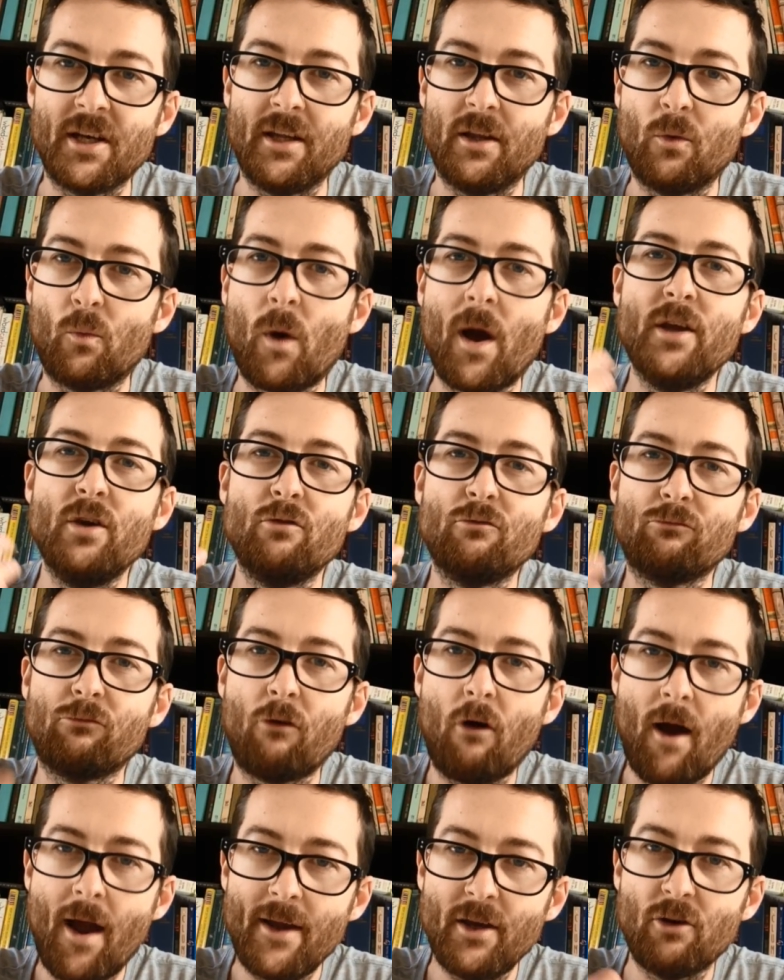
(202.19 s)
The way you
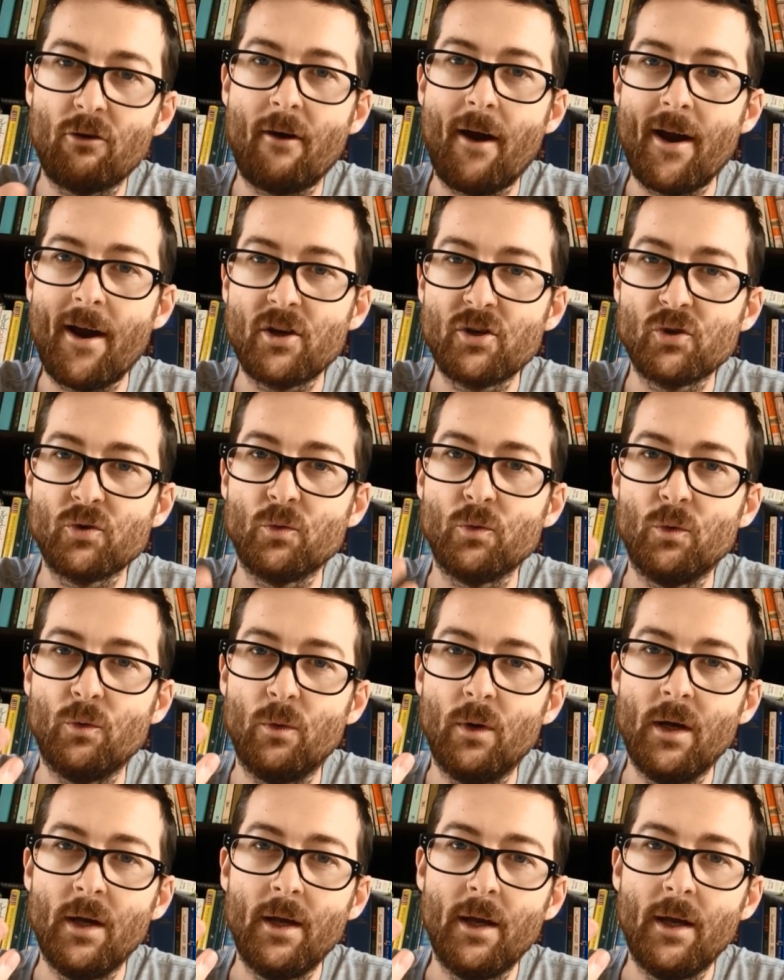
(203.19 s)
write your actual